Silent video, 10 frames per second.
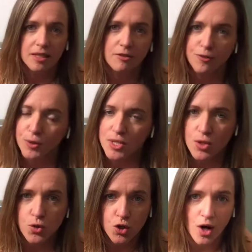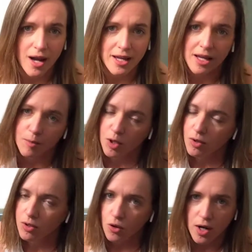full disclosure, I am a
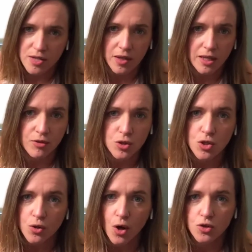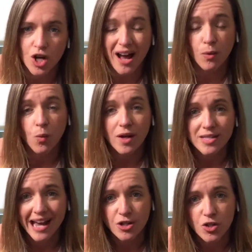CrossFit level 2 coach. I was
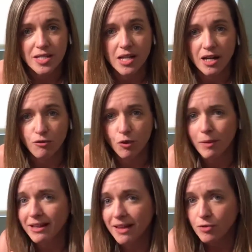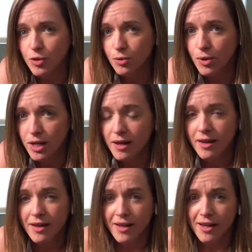actually studying for my level 3
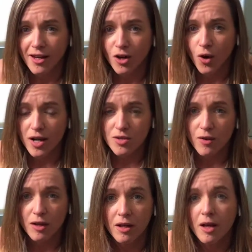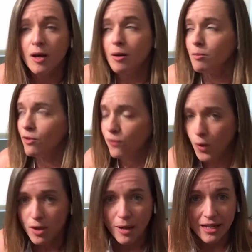in CrossFit before
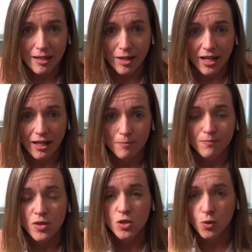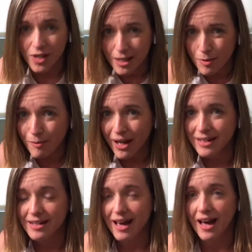the pandemic hit. So keep in
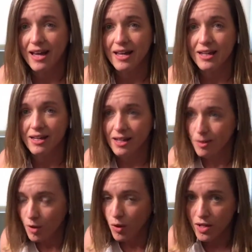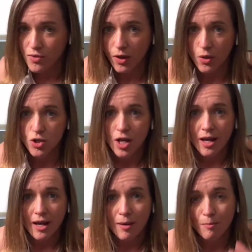mind, I am a CrossFit coach,
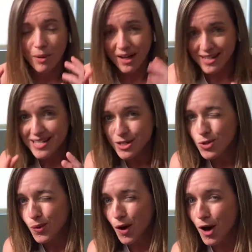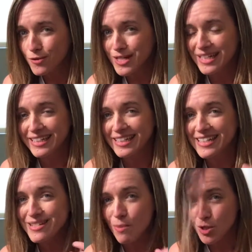but I see too often,
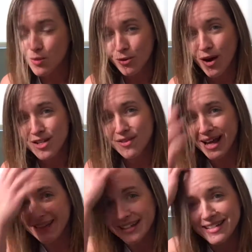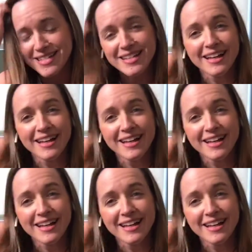especially with CrossFit athletes,